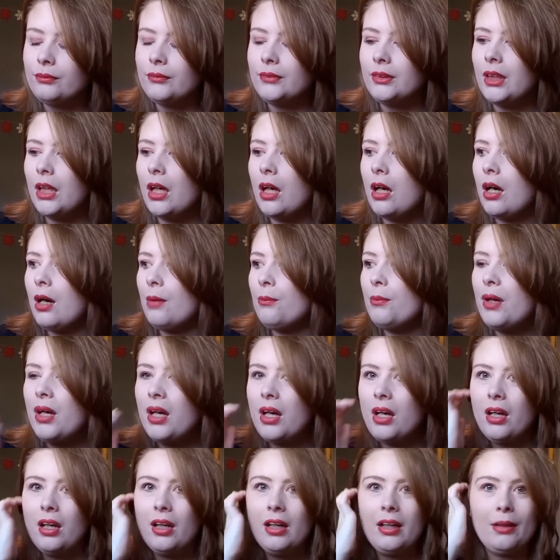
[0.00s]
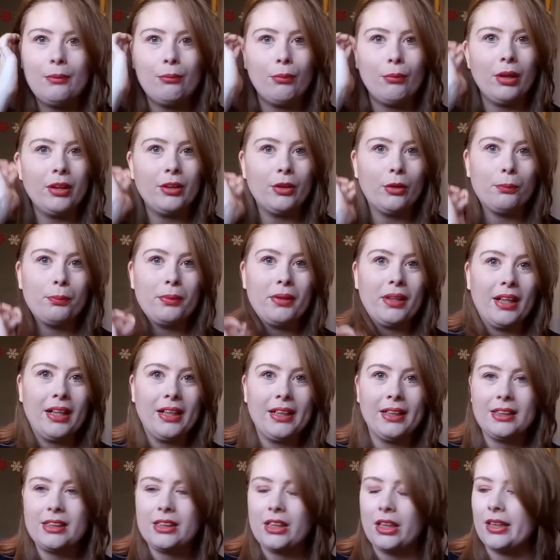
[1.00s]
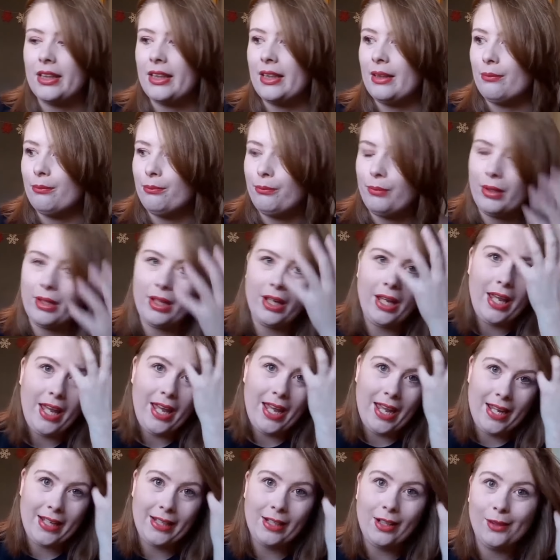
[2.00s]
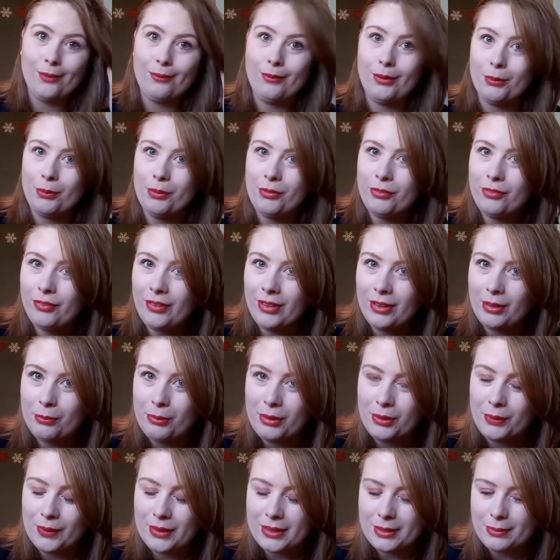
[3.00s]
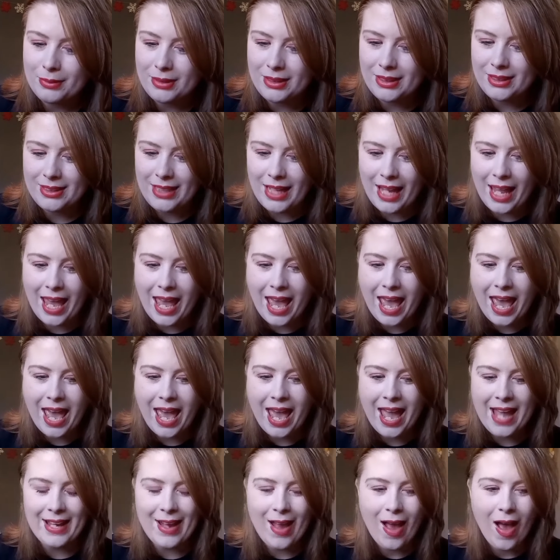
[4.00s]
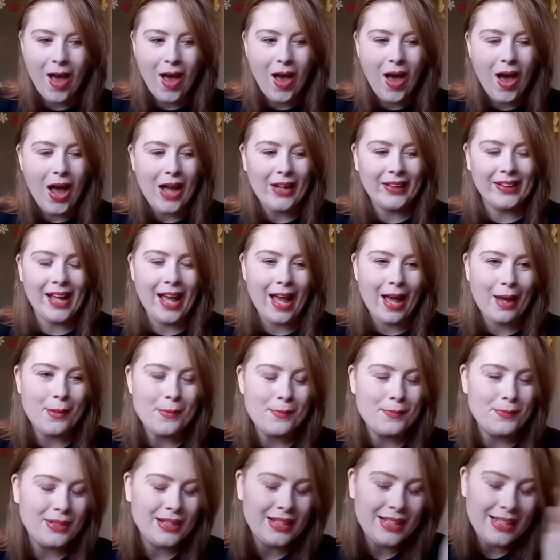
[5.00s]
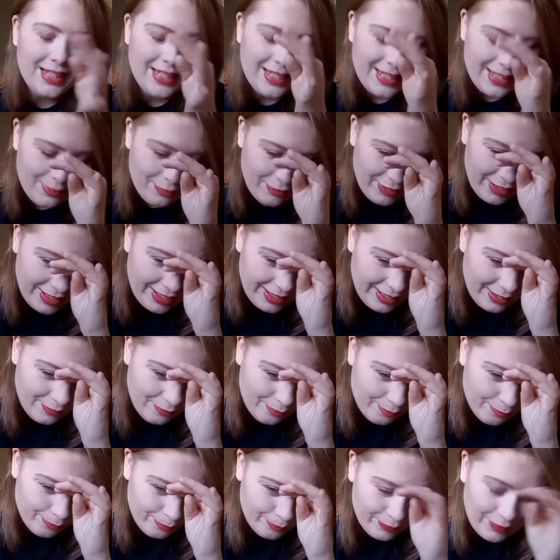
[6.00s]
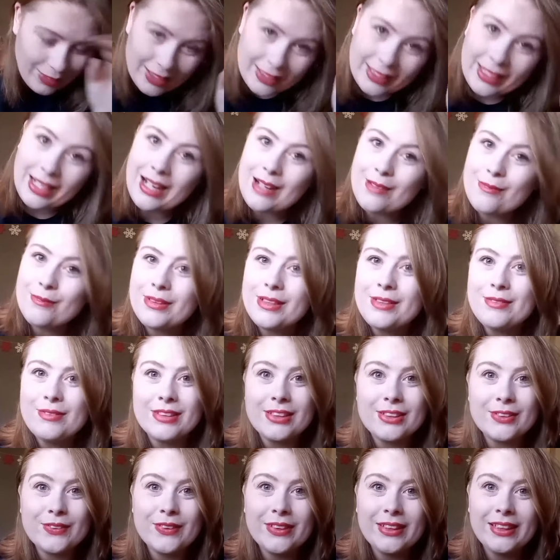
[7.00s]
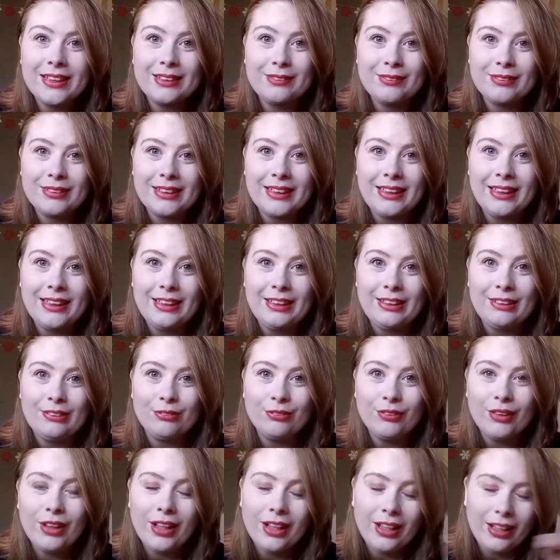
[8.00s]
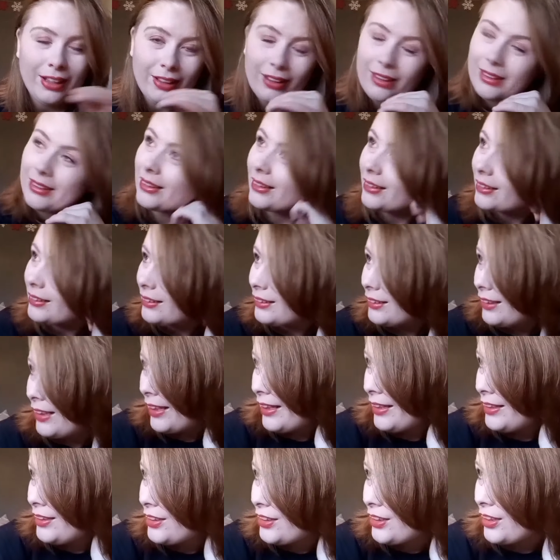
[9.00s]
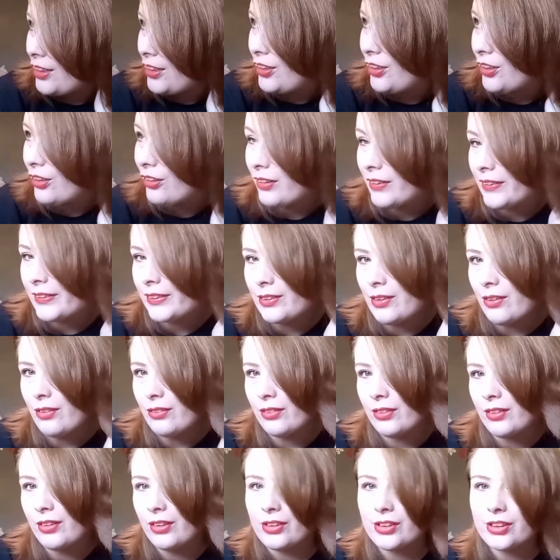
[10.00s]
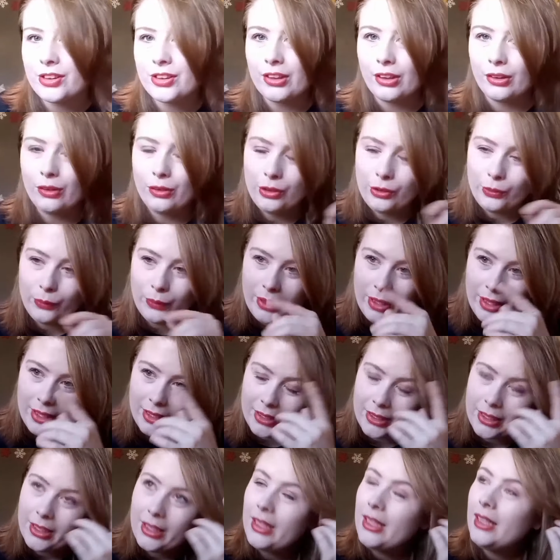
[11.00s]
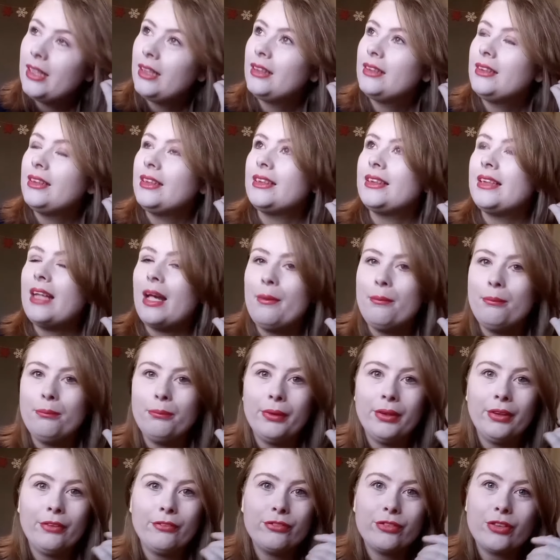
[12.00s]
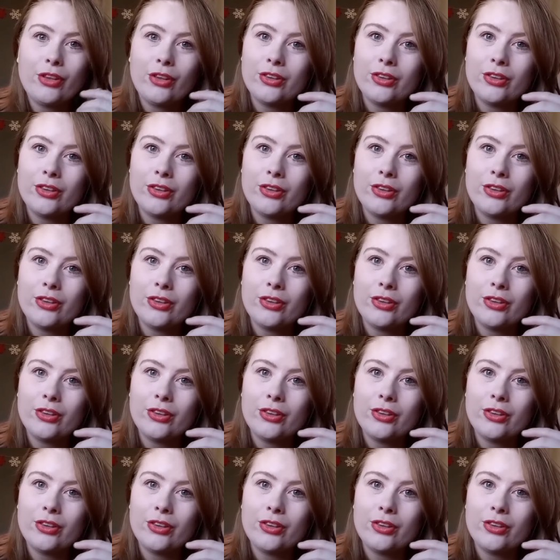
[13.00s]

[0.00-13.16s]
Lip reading: It might not be that exciting, but hey, I will be filming Christmas Day. I can't believe it. I can't believe it's Christmas Eve. Like, this year has gone so quick. December has gone